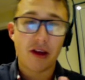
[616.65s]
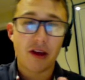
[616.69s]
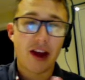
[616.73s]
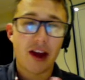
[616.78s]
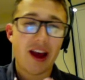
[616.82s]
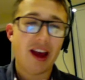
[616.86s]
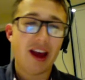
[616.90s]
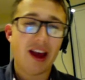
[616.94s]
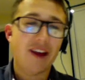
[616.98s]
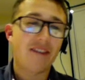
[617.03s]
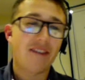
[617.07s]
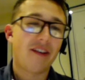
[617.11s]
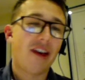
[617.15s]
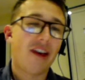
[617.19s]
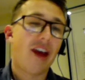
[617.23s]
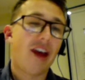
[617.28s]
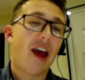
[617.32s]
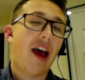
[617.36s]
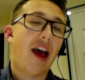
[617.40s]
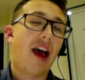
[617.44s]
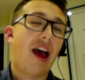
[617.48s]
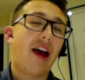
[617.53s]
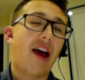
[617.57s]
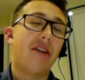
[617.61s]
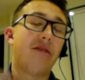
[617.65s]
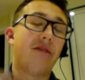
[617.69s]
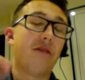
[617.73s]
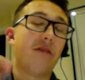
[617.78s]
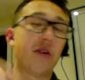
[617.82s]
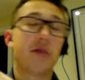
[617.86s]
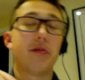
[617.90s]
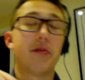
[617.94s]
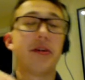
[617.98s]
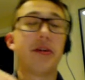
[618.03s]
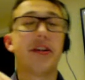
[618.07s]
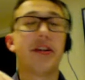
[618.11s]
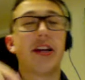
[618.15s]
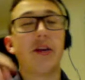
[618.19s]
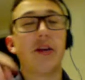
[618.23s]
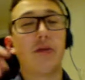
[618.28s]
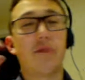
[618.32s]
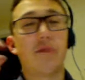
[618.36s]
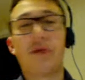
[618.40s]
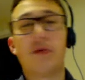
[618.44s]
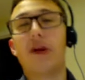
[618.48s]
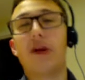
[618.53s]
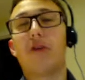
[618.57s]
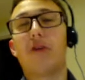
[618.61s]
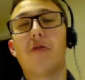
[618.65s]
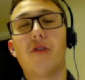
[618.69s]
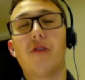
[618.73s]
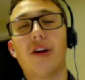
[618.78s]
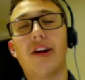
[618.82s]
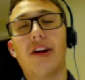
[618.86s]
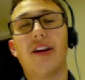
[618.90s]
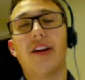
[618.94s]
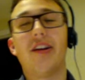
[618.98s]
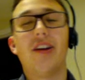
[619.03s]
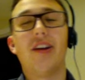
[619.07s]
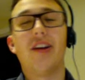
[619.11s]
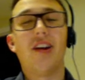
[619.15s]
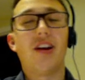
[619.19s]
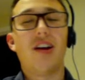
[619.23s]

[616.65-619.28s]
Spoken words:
have, and fundamentally with Bitcoin,